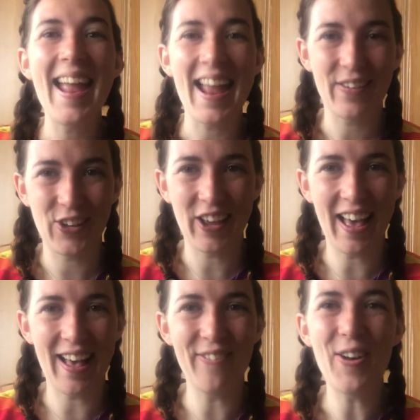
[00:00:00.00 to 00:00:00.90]
If you
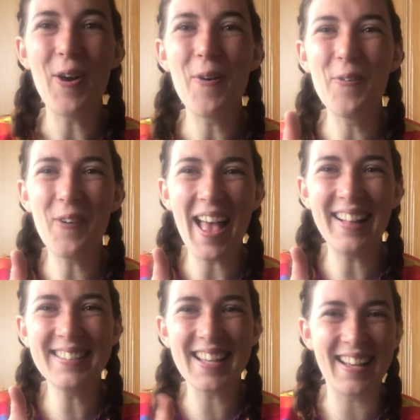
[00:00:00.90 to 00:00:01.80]
have,
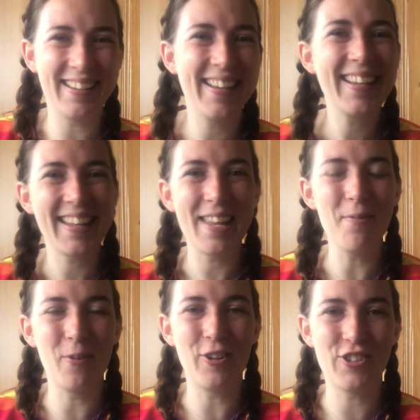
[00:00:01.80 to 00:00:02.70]
well done, keep
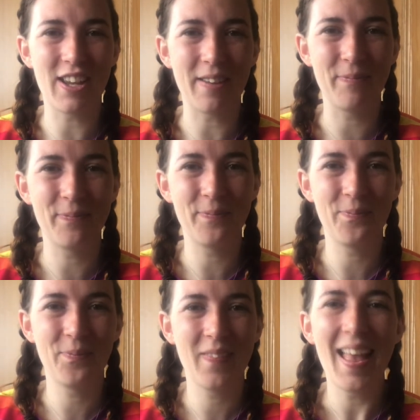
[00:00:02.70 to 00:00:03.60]
watching.
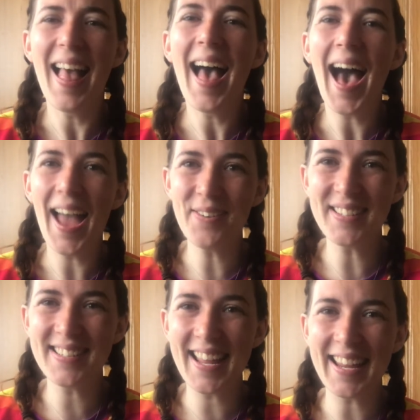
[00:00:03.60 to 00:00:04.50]
I was
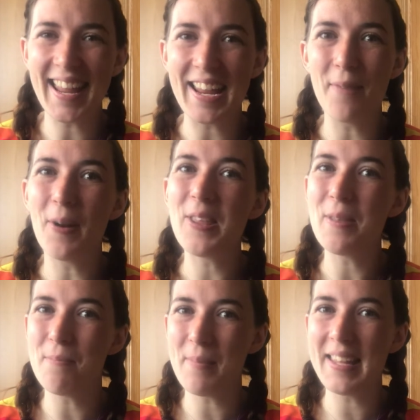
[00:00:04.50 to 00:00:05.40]
thinking about the
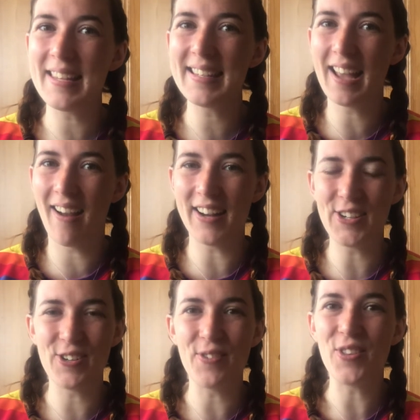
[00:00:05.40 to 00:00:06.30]
main
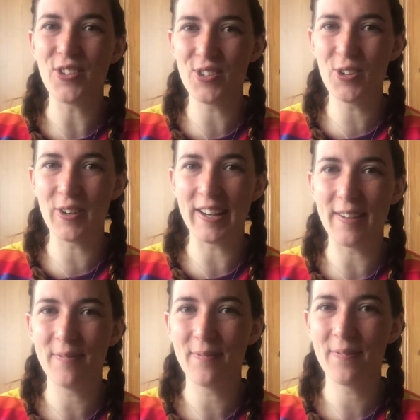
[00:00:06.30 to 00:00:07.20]
character of the
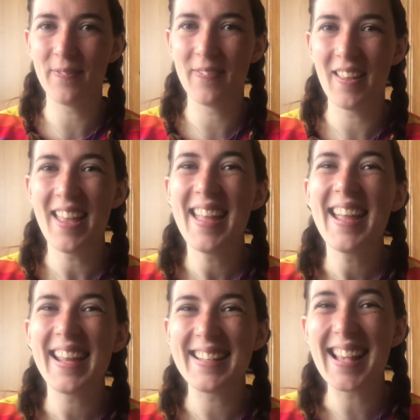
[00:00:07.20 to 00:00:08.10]
story.
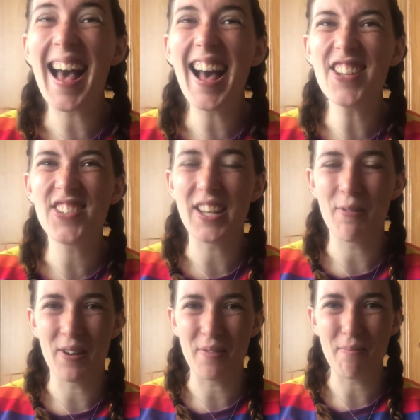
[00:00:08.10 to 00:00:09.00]
He's actually
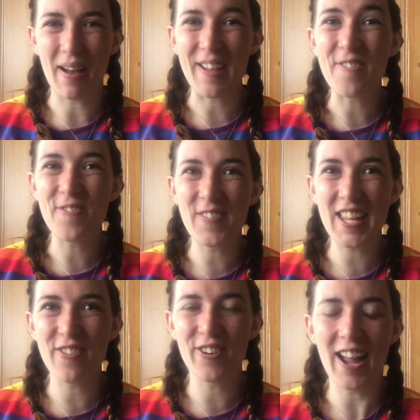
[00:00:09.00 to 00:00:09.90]
one of my
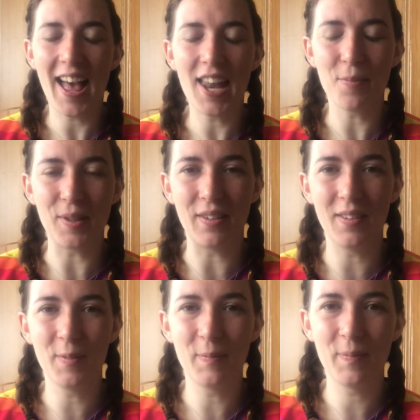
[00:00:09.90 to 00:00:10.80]
favourite
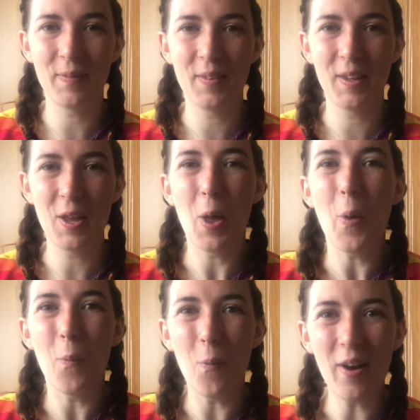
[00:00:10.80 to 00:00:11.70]
animals.
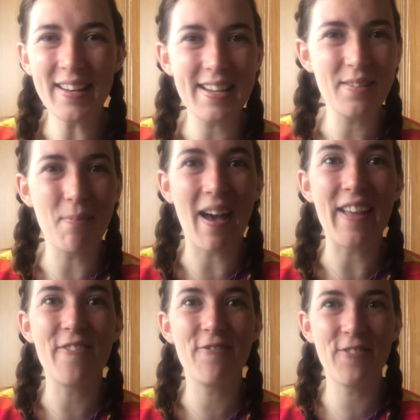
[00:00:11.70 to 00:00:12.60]
What is
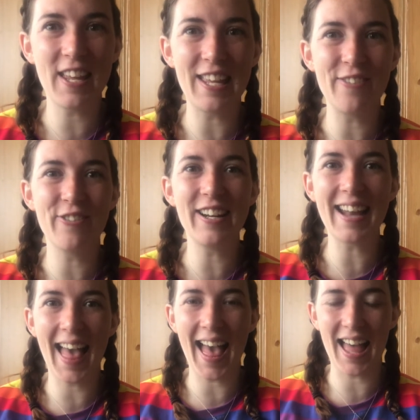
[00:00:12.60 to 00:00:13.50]
my
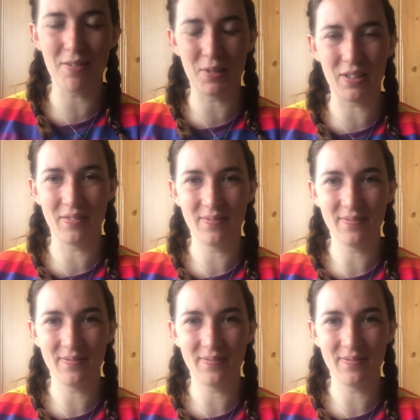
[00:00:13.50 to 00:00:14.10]
favourite animal?